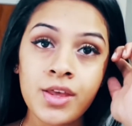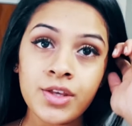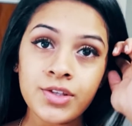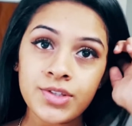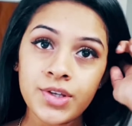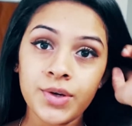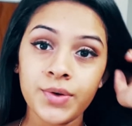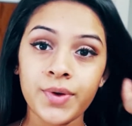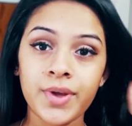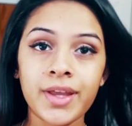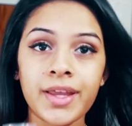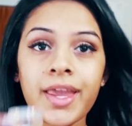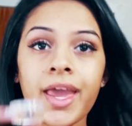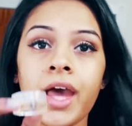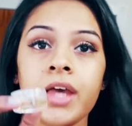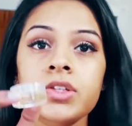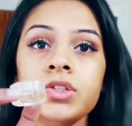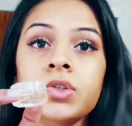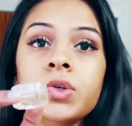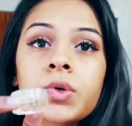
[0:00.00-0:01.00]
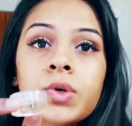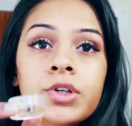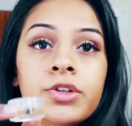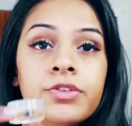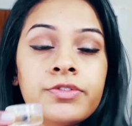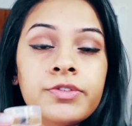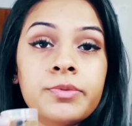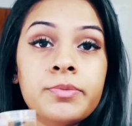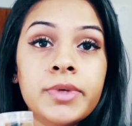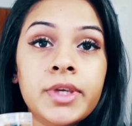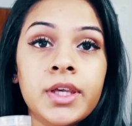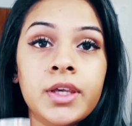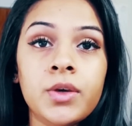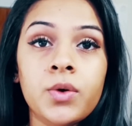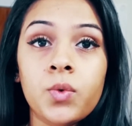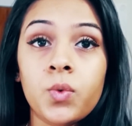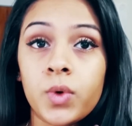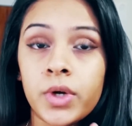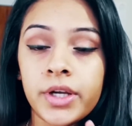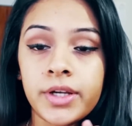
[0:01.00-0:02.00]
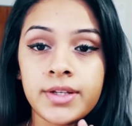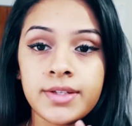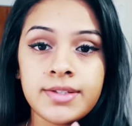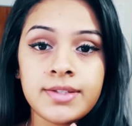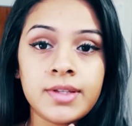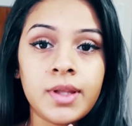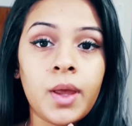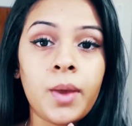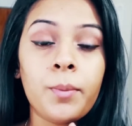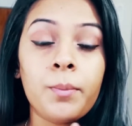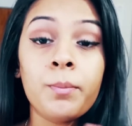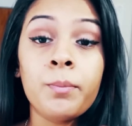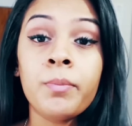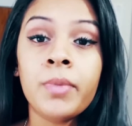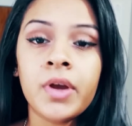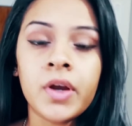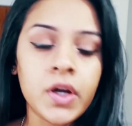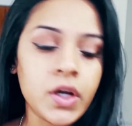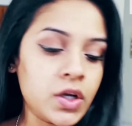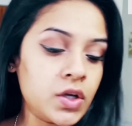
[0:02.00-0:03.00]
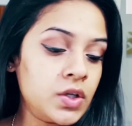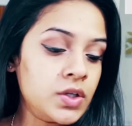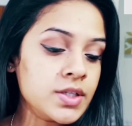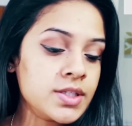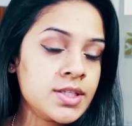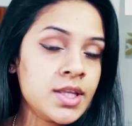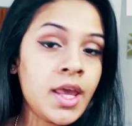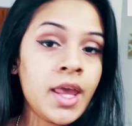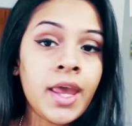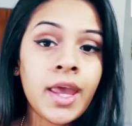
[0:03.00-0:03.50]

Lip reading: So castor oil for me works miracles.